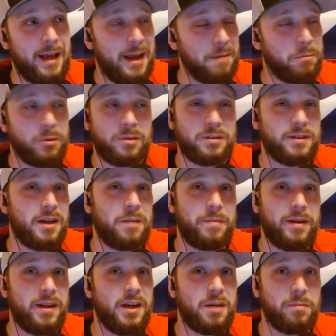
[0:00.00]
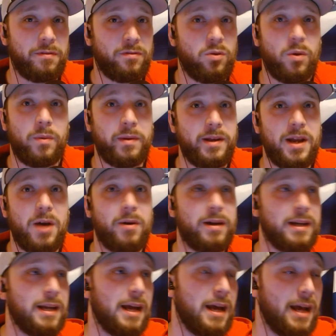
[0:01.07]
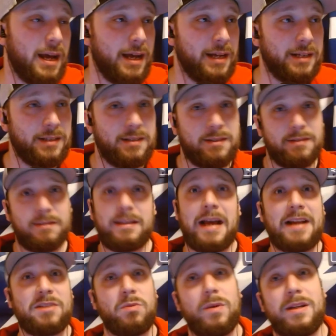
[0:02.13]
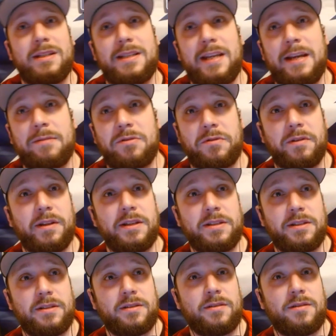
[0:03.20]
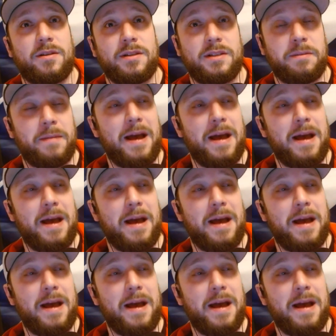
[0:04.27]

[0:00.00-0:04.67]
April is going to be here before we know it. And that's when teams really start